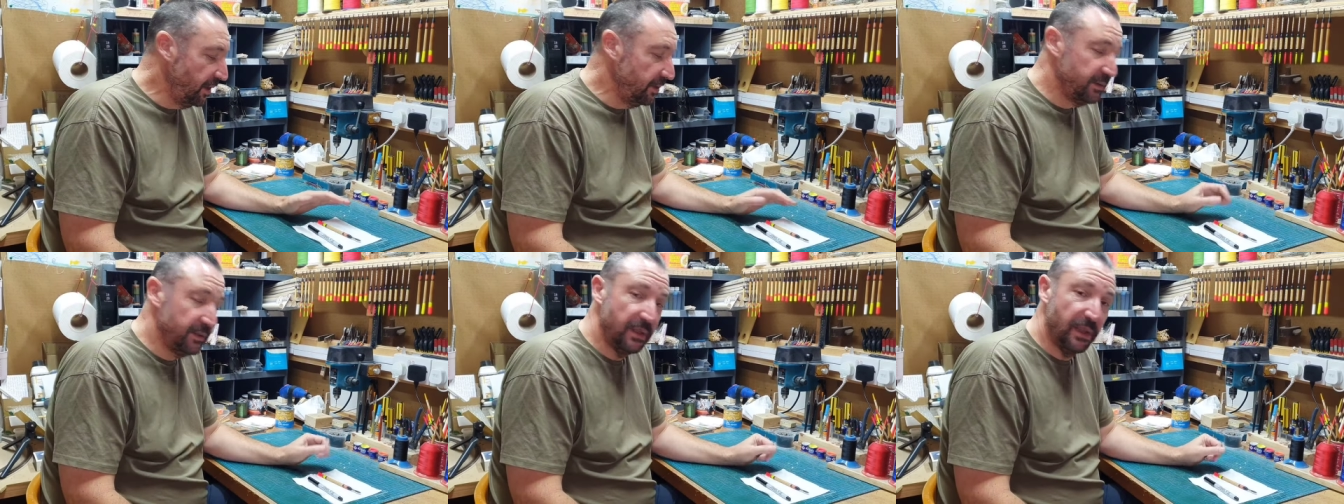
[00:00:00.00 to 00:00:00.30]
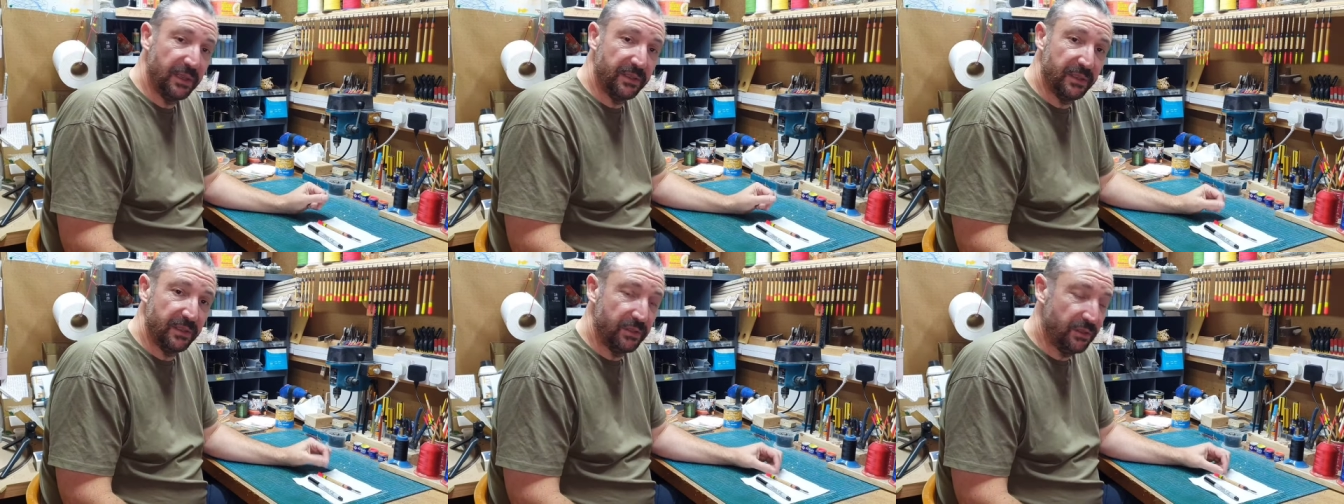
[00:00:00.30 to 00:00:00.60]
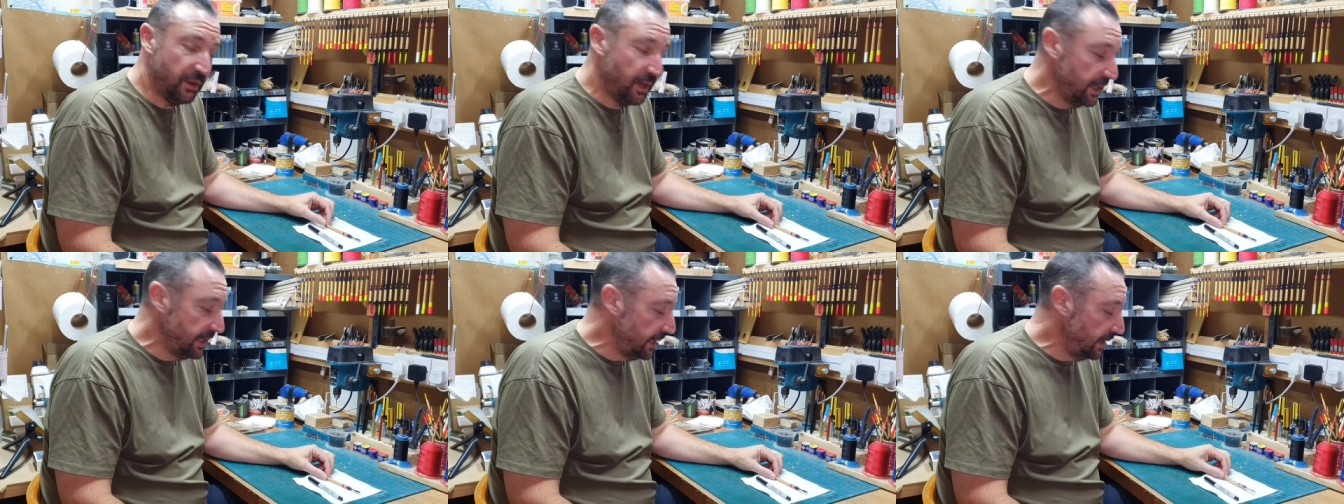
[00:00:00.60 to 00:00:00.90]
float's nice and
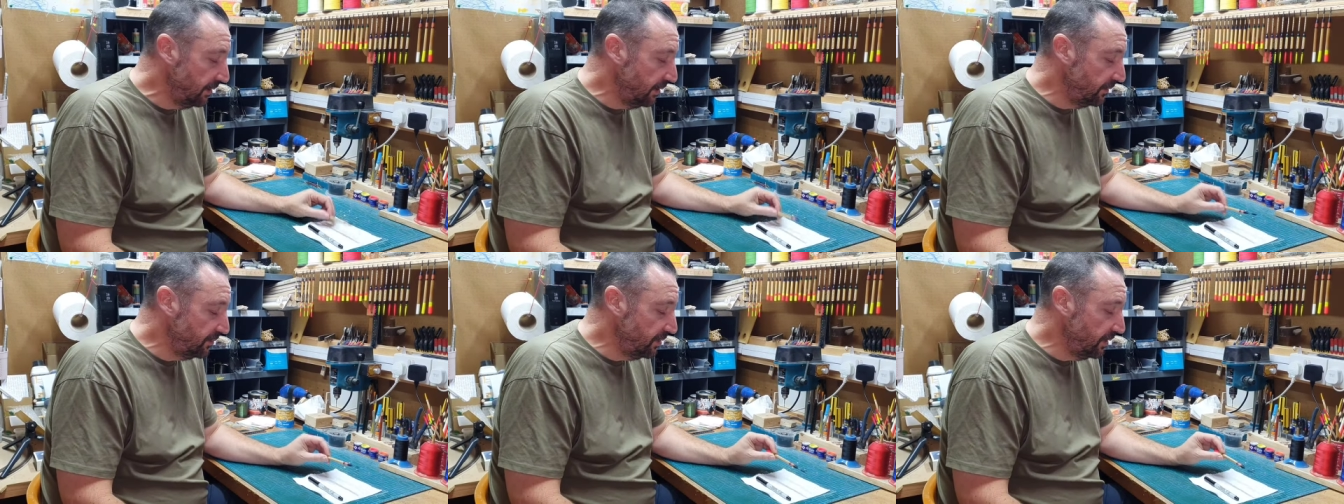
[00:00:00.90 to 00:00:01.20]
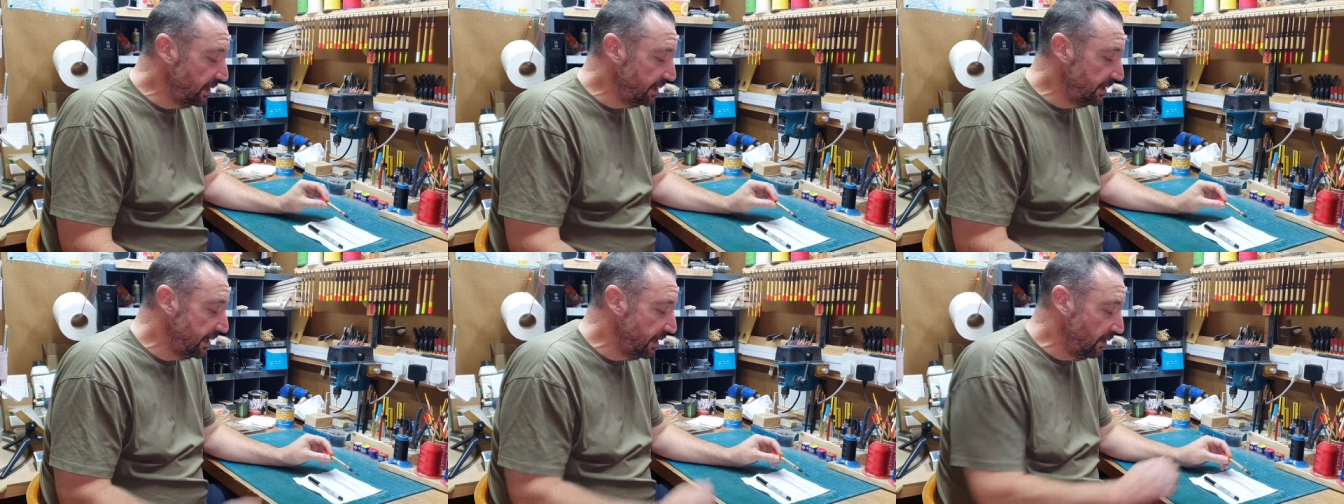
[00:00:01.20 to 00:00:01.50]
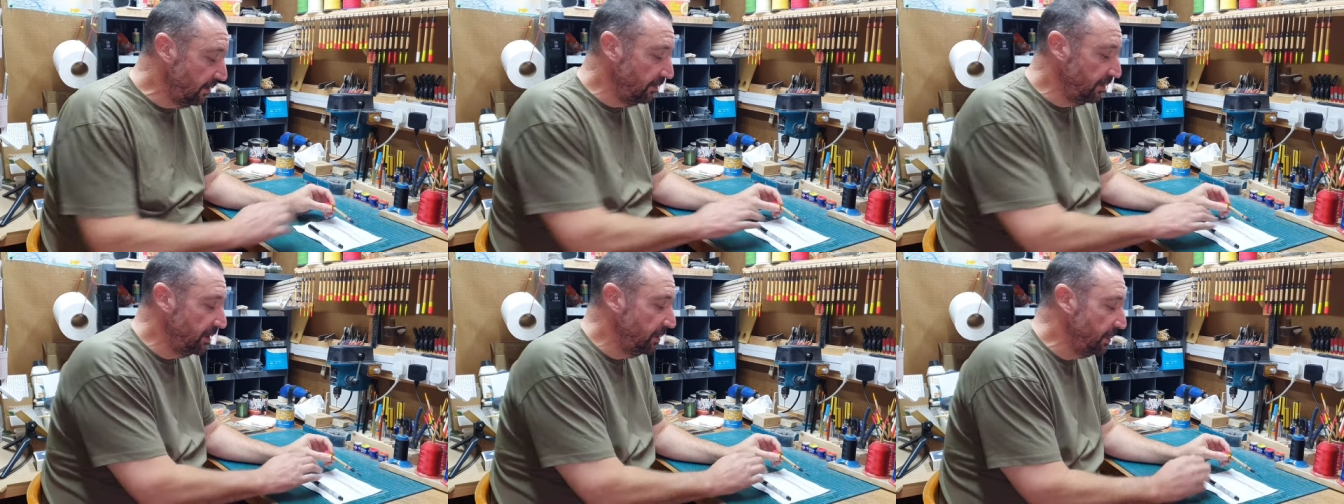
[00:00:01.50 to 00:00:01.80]
dry now. I've dried that
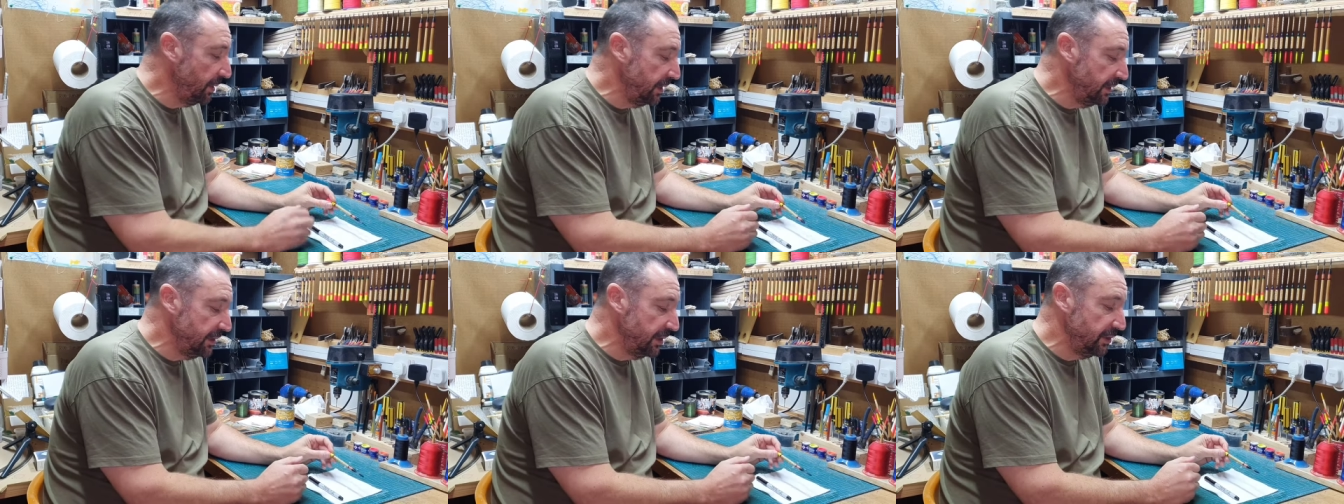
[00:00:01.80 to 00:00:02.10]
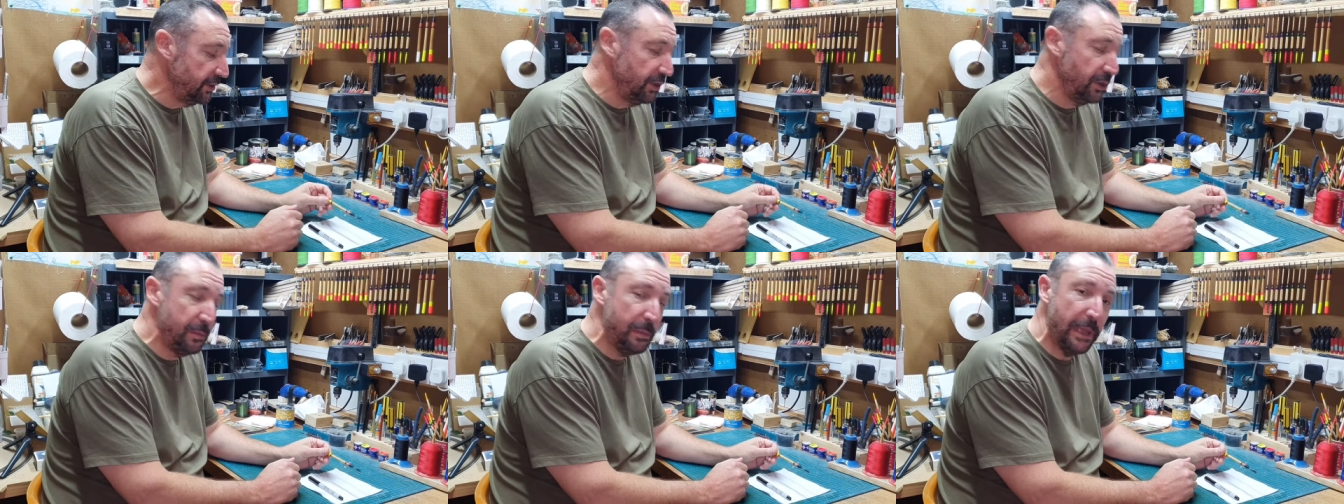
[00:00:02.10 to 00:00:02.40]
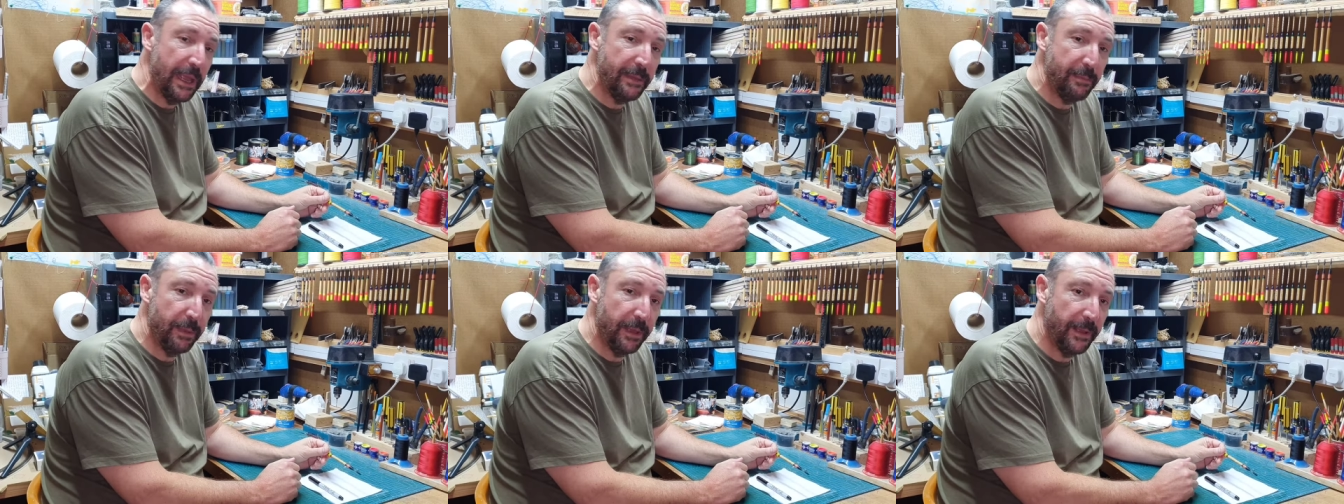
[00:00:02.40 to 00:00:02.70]
off with a bit of tissue
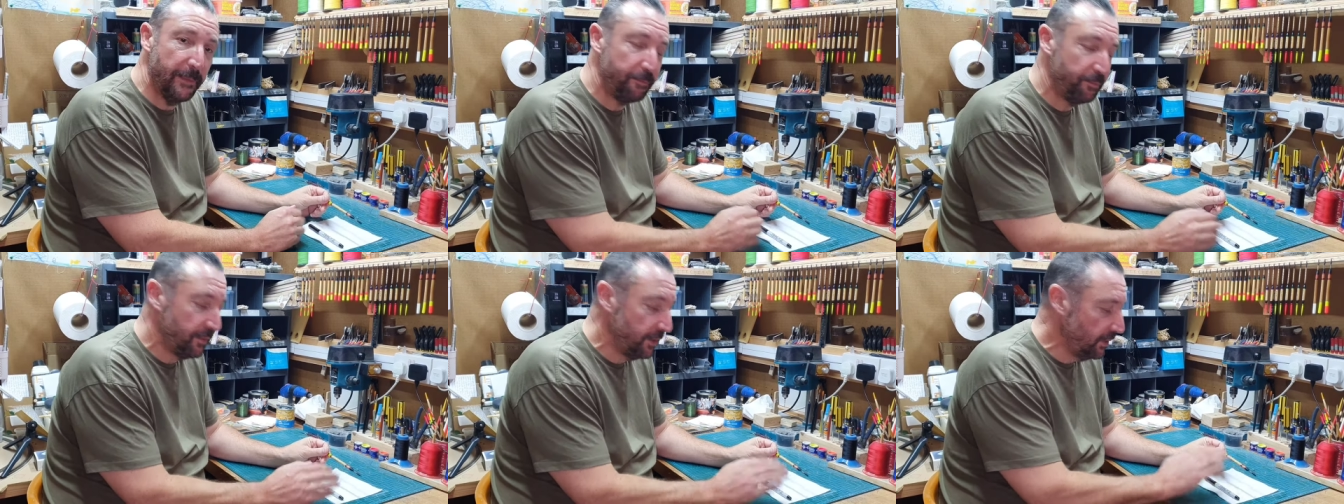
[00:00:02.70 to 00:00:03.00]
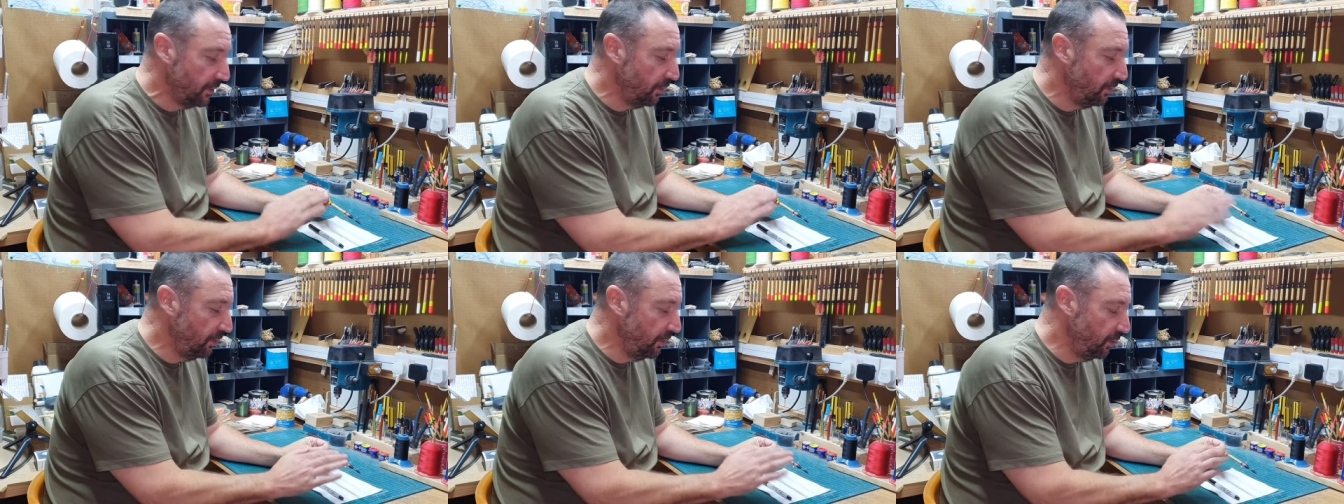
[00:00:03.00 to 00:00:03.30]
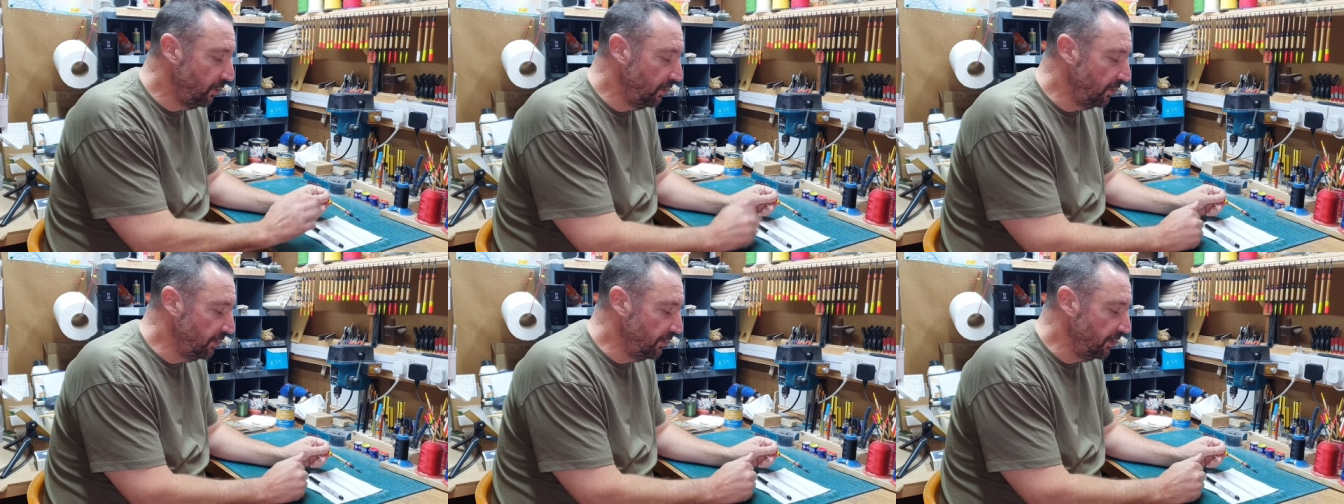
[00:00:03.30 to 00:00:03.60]
paper, got all
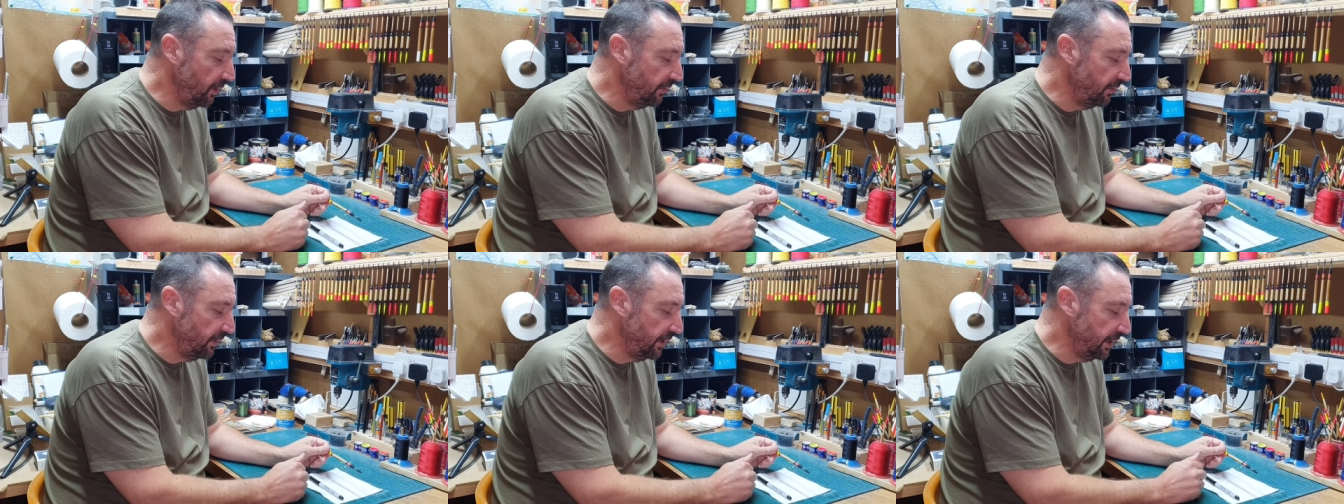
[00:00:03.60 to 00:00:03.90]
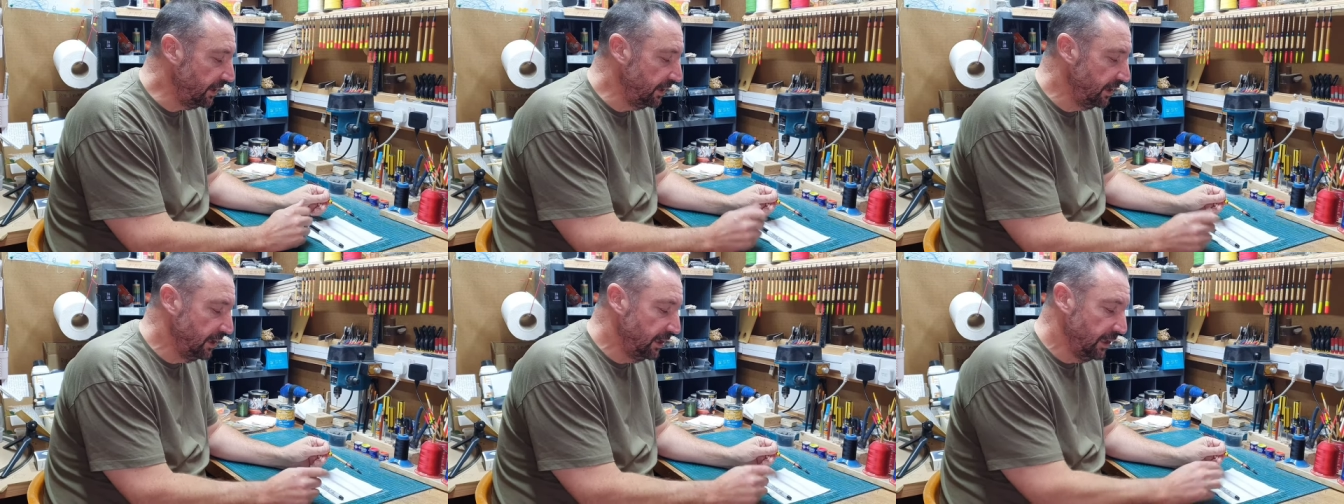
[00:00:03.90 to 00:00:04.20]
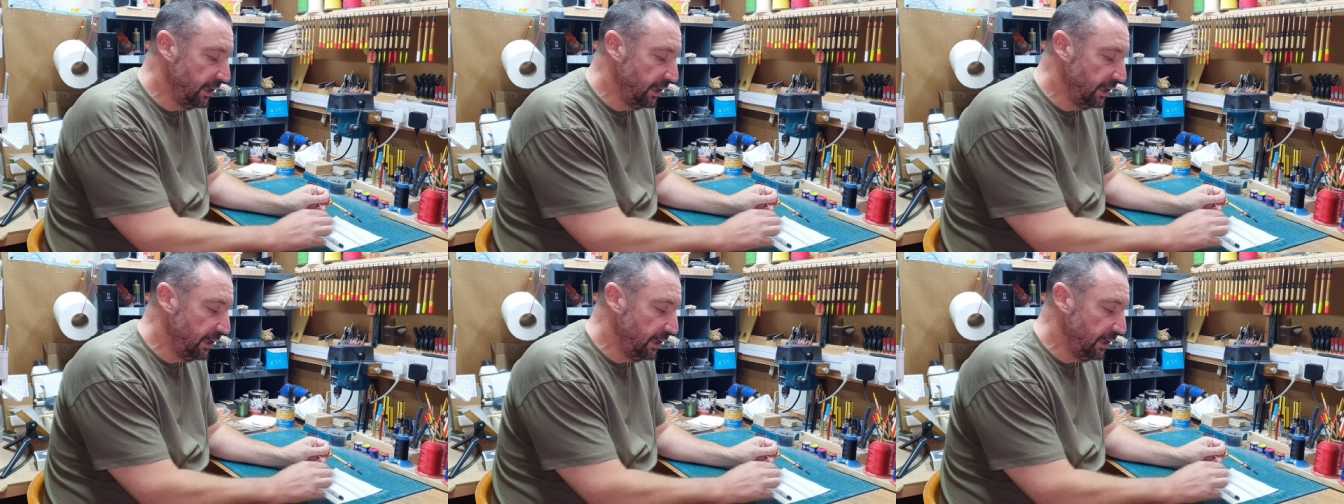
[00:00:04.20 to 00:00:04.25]
the water off it,